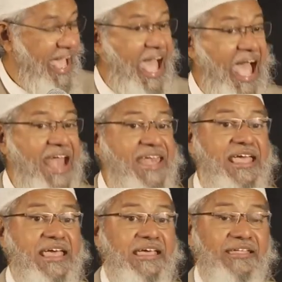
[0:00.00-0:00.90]
And
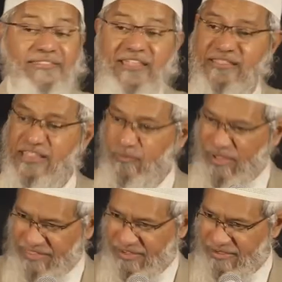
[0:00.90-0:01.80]
this is the
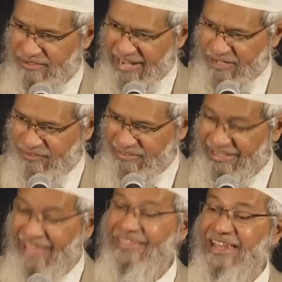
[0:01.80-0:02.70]
one third, next one
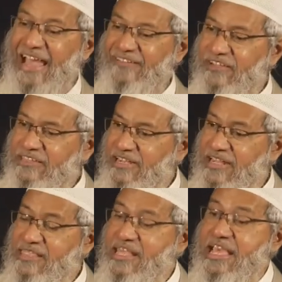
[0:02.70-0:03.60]
third. And the last one third
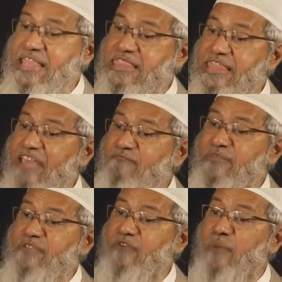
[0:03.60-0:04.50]
is, save
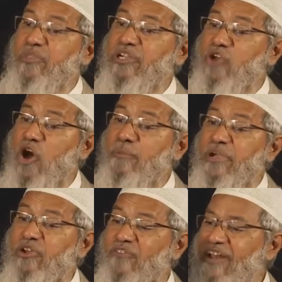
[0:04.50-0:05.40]
me from the
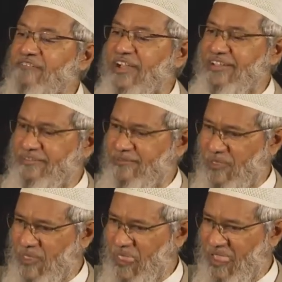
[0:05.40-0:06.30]
torment of hellfire.
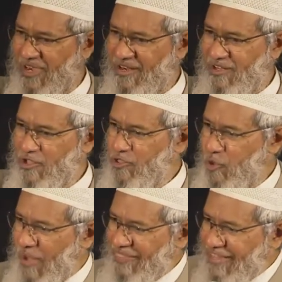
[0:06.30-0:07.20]
So
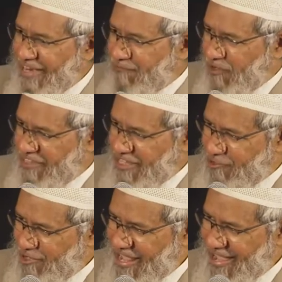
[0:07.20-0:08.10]
one third is for this
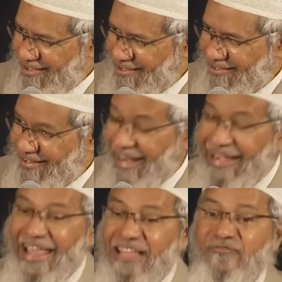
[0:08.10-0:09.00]
dunya,
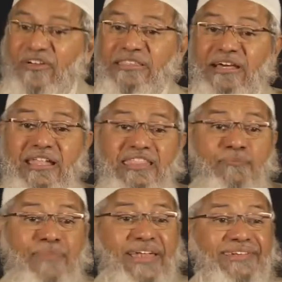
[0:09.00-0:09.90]
next one third is the
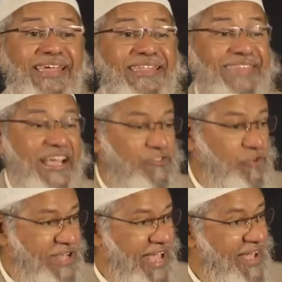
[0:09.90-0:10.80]
best in next
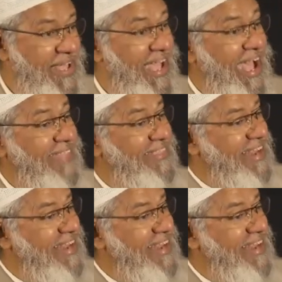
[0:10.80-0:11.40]
dunya, and the